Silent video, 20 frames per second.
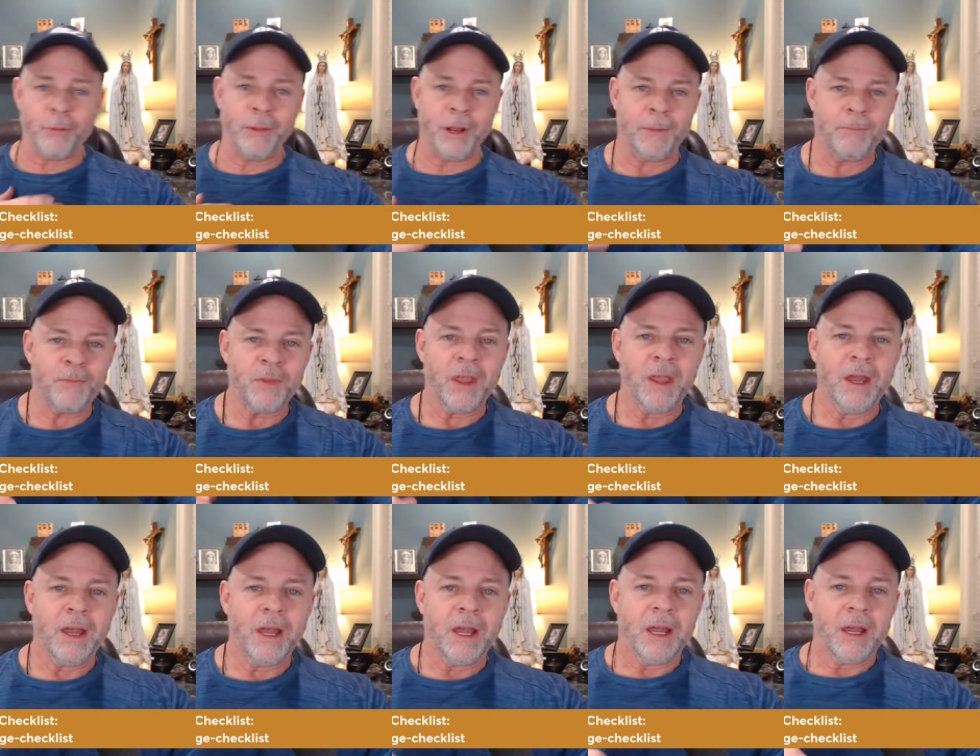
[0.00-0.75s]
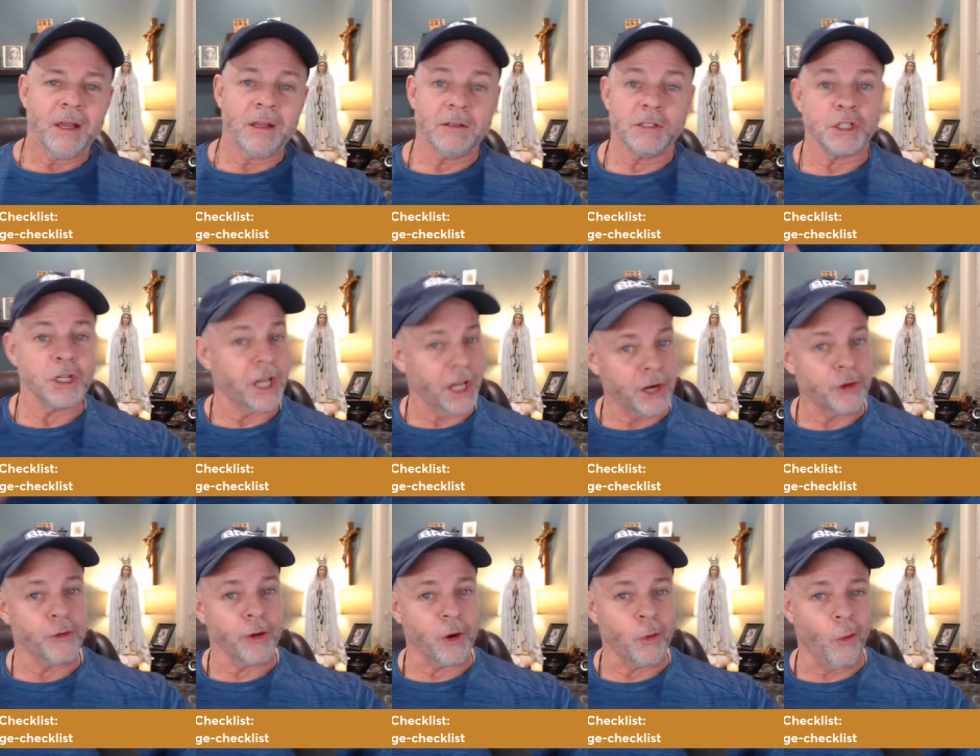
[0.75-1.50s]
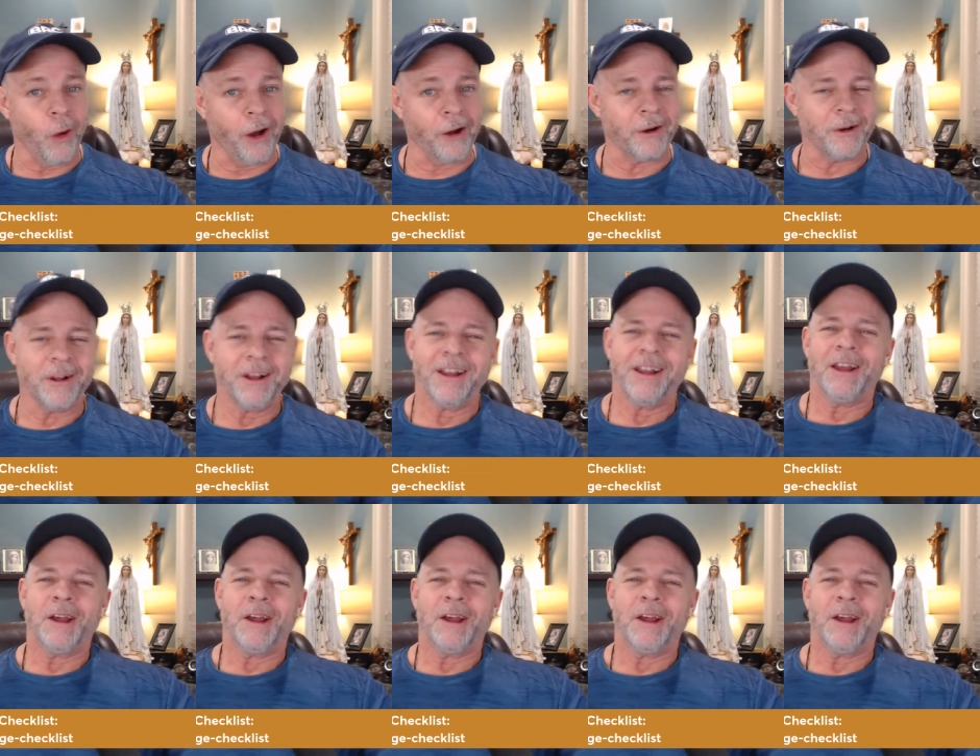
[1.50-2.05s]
me. Should get a drink of water.